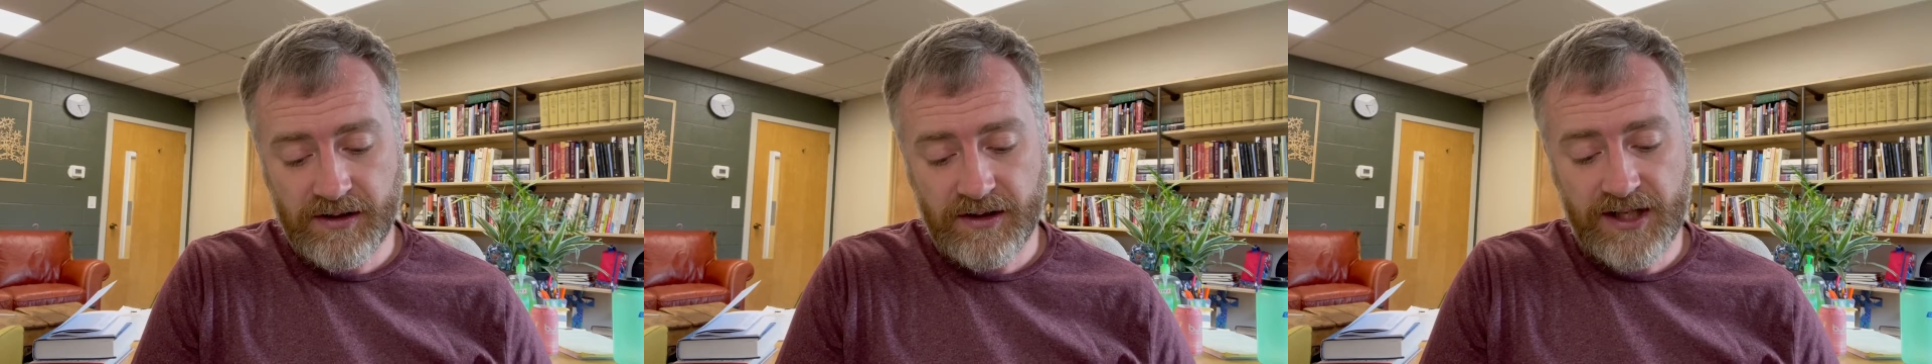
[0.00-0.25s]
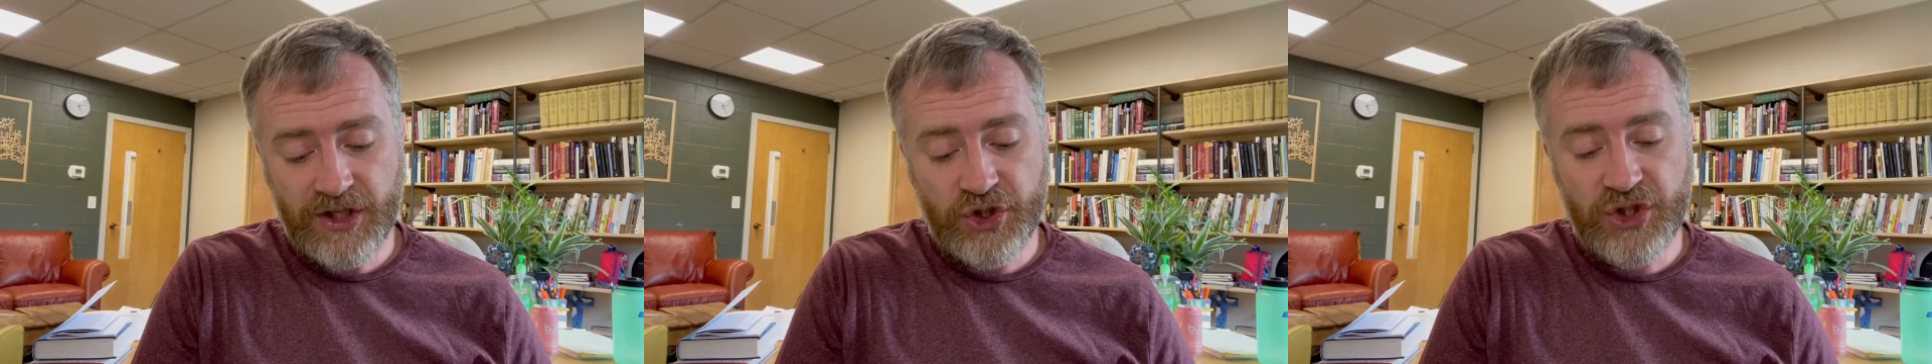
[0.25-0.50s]

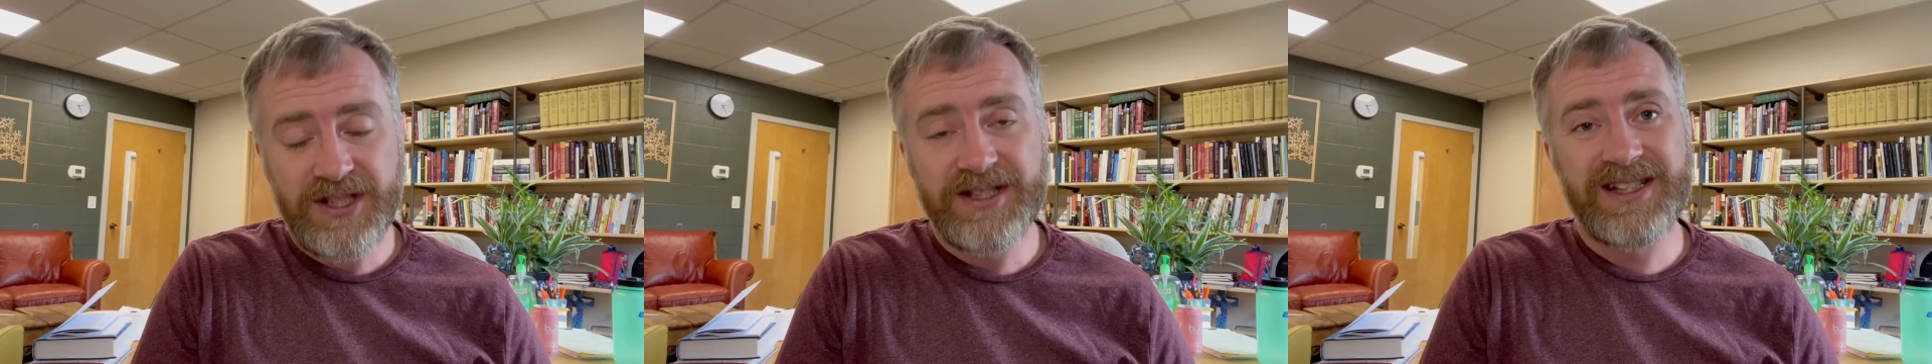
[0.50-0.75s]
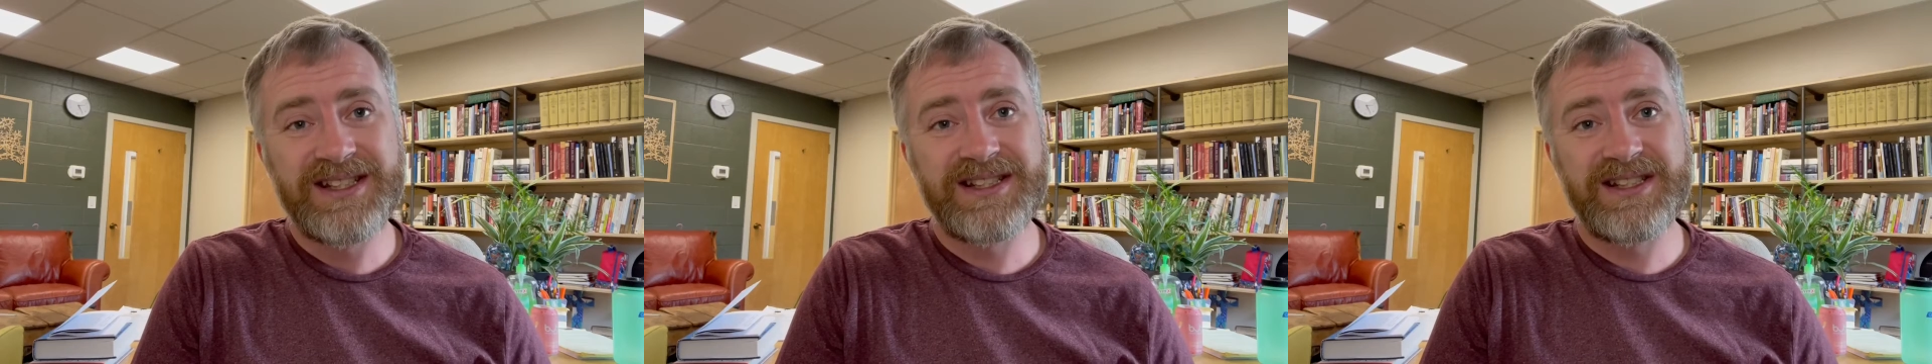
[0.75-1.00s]
that
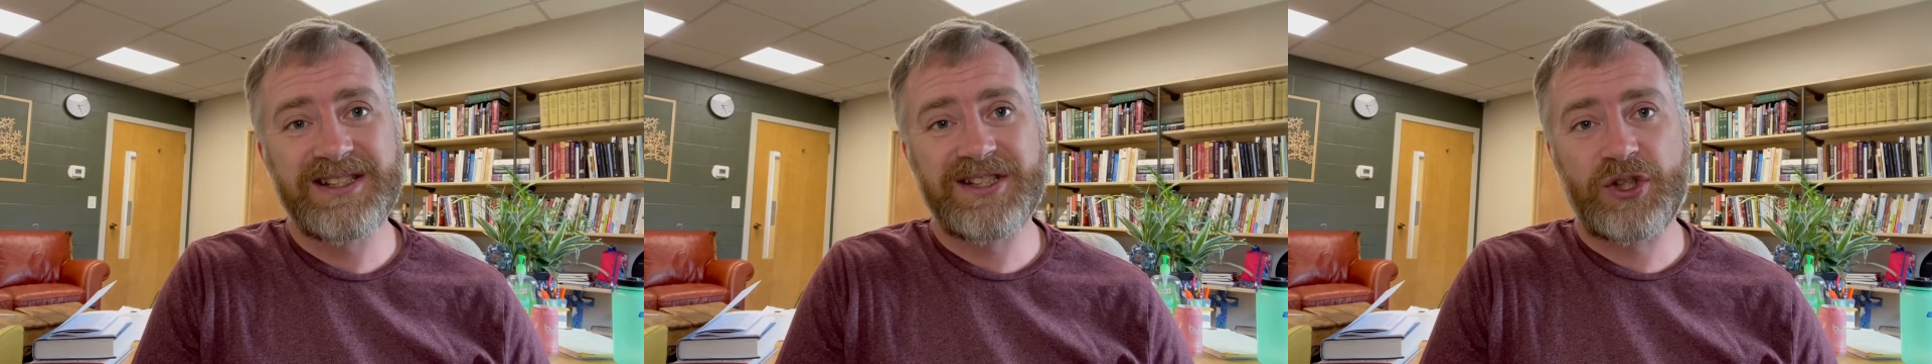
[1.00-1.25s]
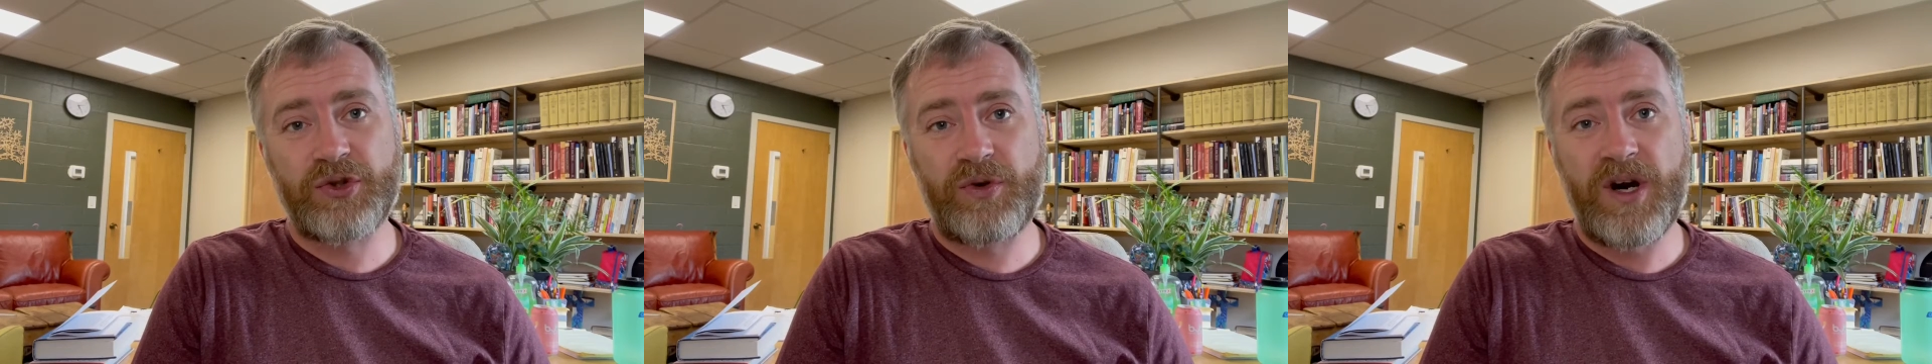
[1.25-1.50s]
Jesus is the
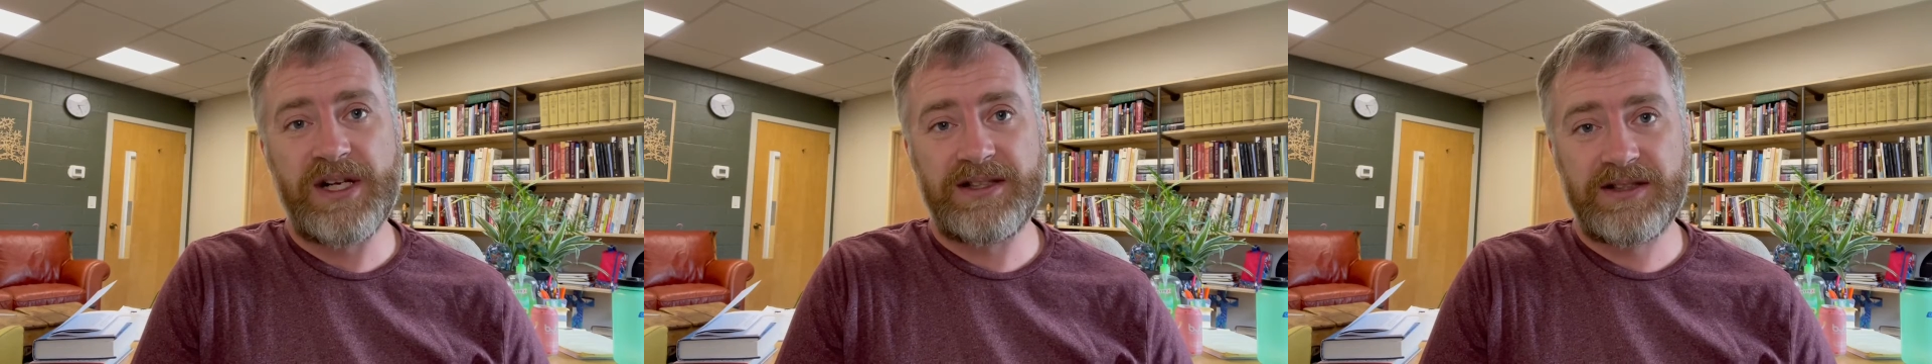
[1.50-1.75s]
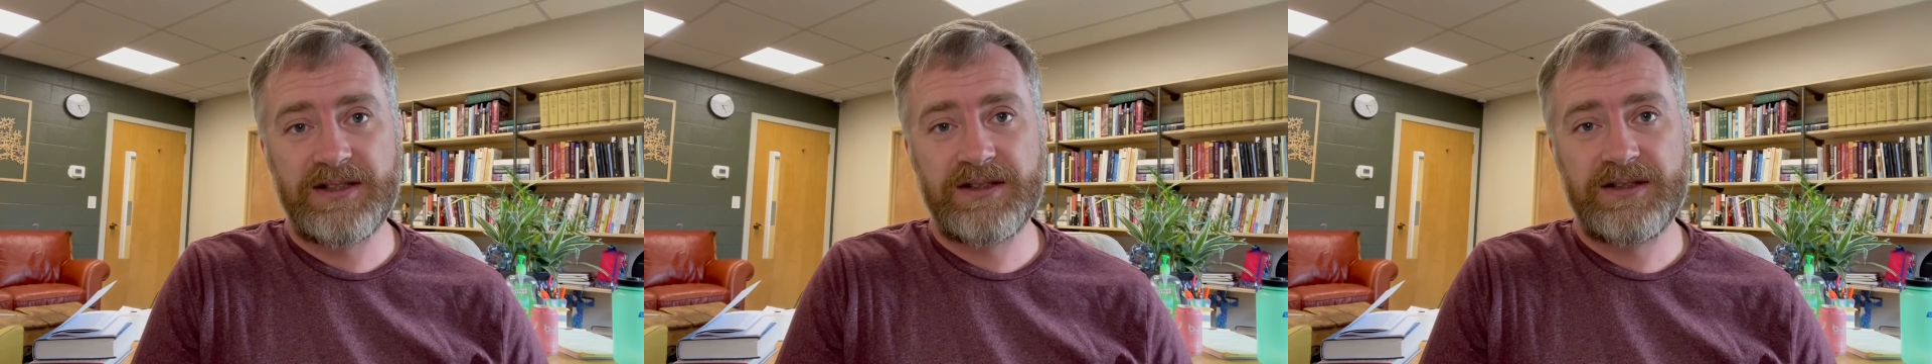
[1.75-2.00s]

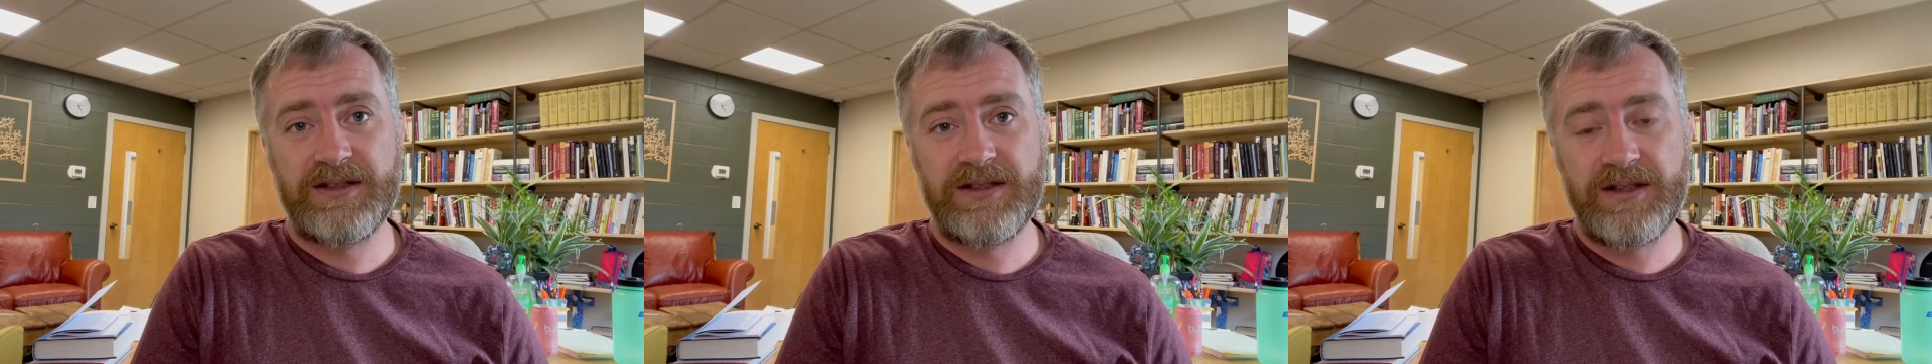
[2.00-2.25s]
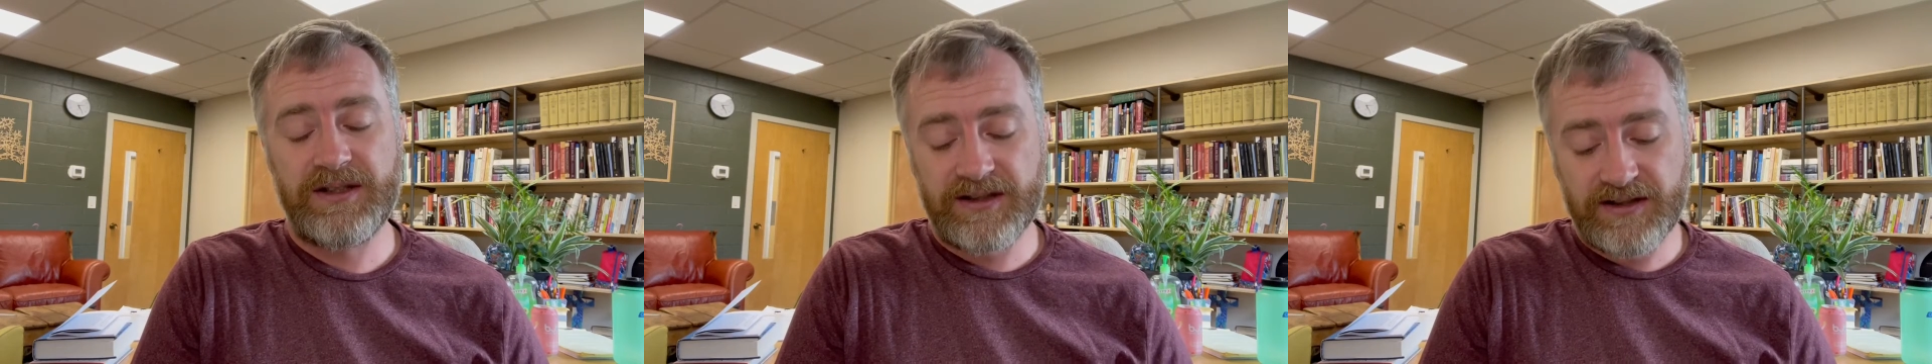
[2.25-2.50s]
Christ,
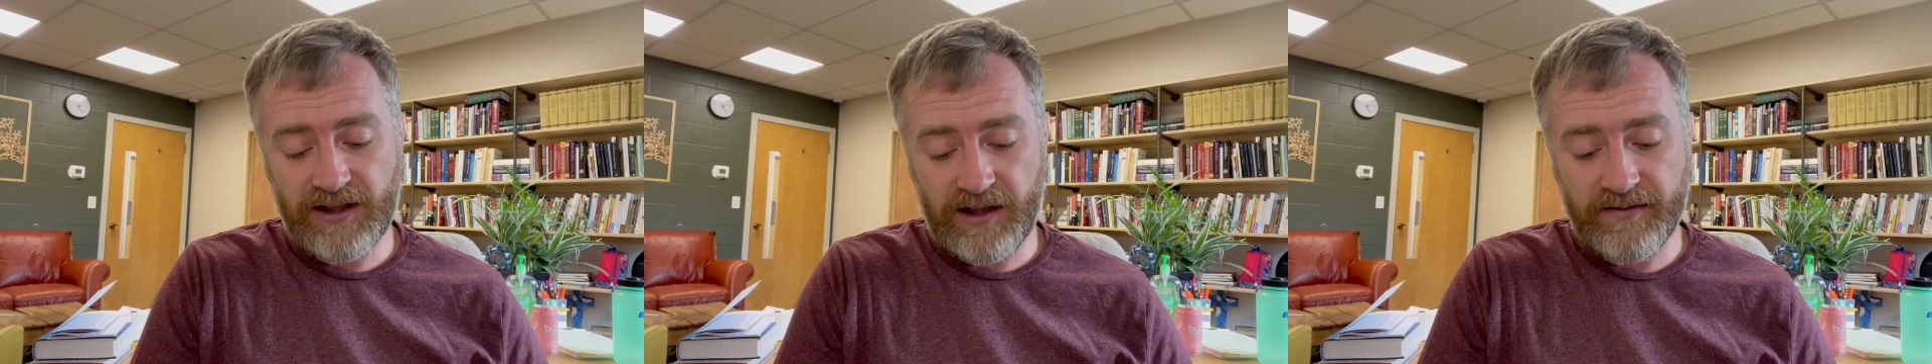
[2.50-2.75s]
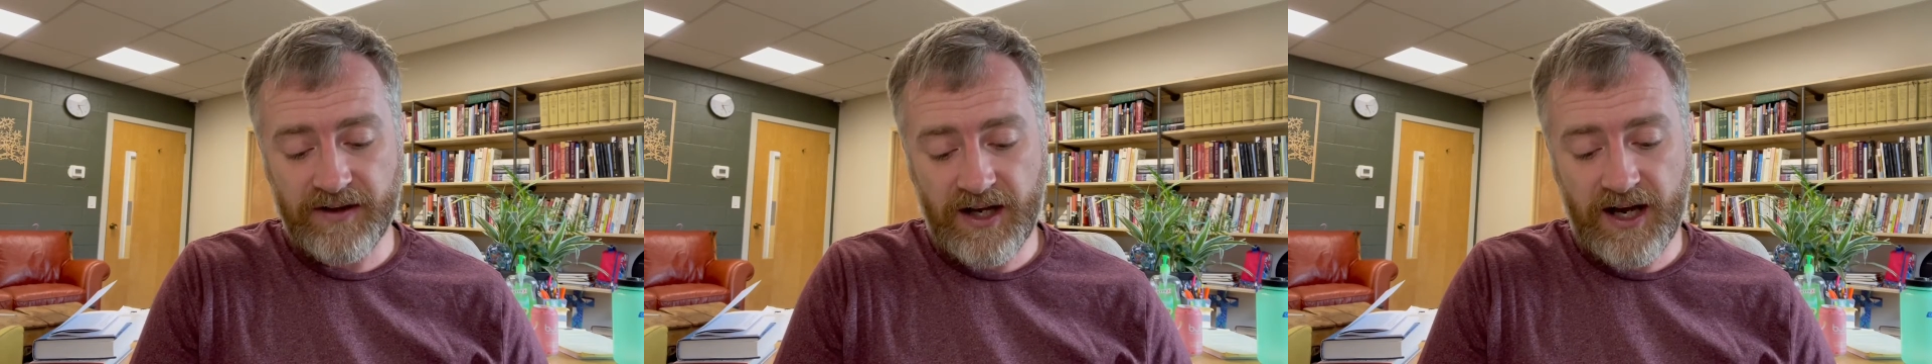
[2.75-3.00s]
the Son
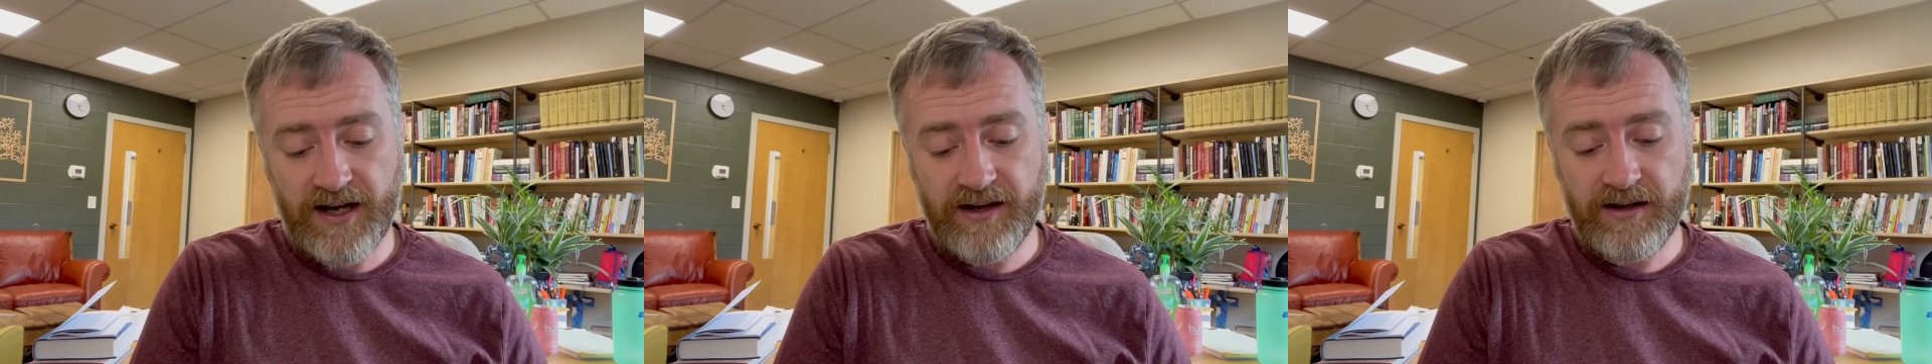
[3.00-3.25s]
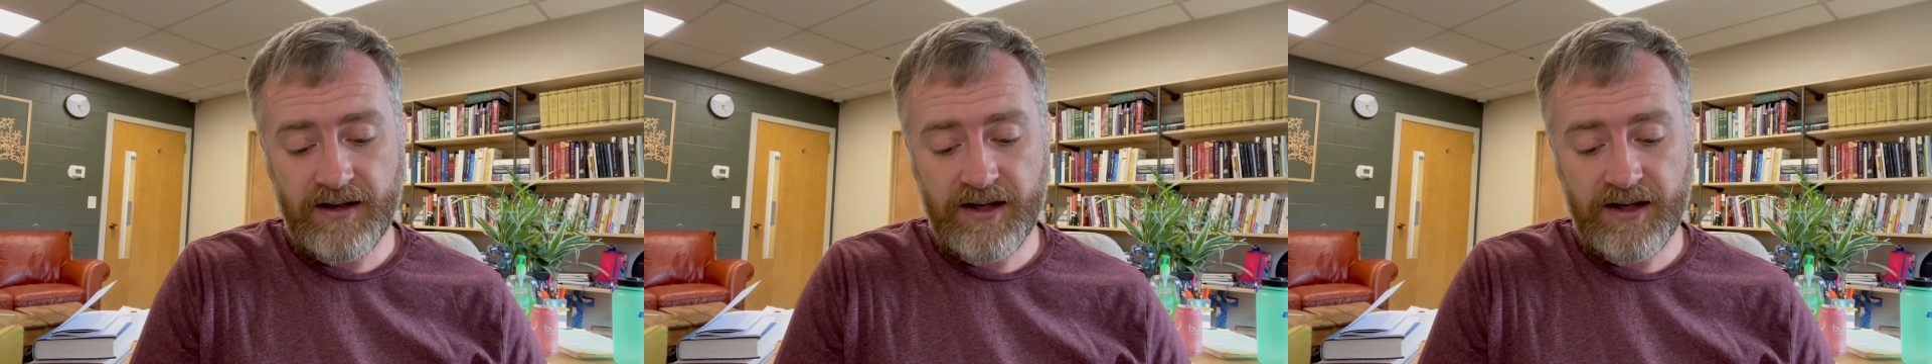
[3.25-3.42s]
of God,